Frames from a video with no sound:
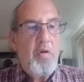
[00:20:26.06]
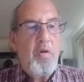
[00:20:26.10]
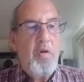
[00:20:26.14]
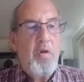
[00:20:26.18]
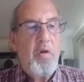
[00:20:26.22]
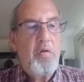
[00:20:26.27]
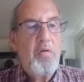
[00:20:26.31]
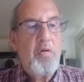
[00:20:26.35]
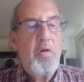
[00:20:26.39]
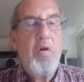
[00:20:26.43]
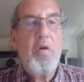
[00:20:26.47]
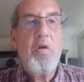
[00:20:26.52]

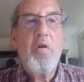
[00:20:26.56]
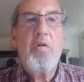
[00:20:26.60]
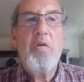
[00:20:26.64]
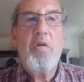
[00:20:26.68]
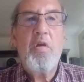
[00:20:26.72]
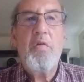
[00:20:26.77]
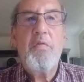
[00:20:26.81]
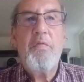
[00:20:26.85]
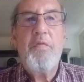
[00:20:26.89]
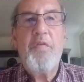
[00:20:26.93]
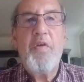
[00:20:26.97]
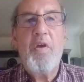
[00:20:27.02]
unheard, and
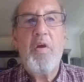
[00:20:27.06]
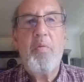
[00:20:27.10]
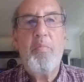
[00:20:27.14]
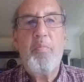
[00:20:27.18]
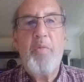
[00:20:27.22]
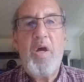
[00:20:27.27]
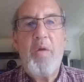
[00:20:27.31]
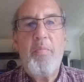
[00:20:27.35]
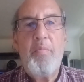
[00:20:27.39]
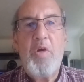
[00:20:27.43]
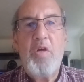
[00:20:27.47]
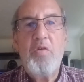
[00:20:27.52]
unfelt
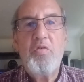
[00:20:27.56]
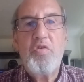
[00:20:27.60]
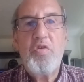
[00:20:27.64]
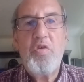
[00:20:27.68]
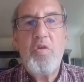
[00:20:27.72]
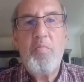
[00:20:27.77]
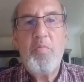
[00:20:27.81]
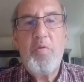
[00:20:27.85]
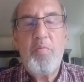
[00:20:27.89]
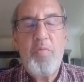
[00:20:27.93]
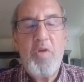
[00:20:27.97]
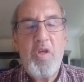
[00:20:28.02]
by most
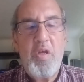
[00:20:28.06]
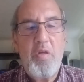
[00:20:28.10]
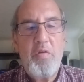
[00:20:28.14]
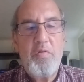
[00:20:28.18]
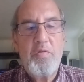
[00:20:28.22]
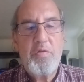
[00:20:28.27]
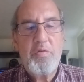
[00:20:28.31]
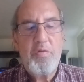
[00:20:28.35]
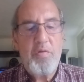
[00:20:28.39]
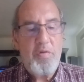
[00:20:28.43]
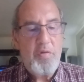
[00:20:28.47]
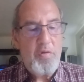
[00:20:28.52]
human
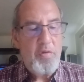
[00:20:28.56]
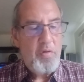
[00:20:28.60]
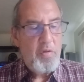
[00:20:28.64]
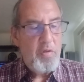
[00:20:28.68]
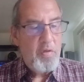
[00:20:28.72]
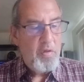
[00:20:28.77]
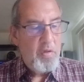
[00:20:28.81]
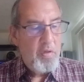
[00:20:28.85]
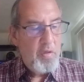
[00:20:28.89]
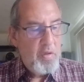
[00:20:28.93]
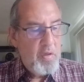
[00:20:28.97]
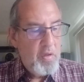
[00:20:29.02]
beings,
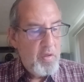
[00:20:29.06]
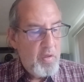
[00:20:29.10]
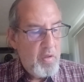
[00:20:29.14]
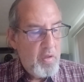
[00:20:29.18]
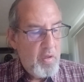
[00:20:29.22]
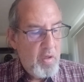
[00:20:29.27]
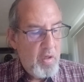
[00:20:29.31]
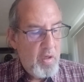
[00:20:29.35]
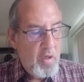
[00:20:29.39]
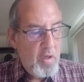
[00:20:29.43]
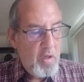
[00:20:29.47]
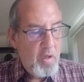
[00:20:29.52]

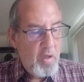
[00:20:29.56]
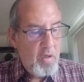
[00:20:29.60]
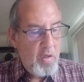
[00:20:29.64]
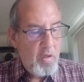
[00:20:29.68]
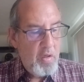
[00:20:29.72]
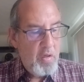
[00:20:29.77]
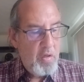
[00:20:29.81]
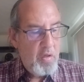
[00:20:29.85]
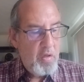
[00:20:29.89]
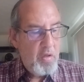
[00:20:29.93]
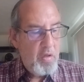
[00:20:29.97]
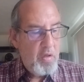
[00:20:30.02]
uh,
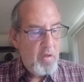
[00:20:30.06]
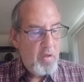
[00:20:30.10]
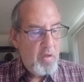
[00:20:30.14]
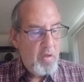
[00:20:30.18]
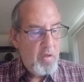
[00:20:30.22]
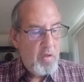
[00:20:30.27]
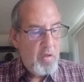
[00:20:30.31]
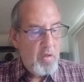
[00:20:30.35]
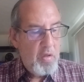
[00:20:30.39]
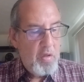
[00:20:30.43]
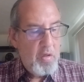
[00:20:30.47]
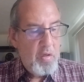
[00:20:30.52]

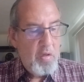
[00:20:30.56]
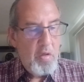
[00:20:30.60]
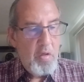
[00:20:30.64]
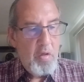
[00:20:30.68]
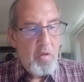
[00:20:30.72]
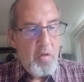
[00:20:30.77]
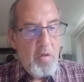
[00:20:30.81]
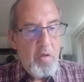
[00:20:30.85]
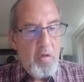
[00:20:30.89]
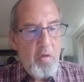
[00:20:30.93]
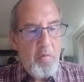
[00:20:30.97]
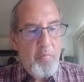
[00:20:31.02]

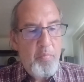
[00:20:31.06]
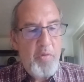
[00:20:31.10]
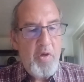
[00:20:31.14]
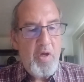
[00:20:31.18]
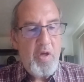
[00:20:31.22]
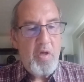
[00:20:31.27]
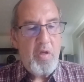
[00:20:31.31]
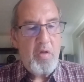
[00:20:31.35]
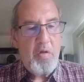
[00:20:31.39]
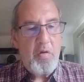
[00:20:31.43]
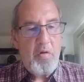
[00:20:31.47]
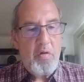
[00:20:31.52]

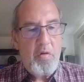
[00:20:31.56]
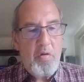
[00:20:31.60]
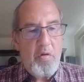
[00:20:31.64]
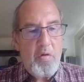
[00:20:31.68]
but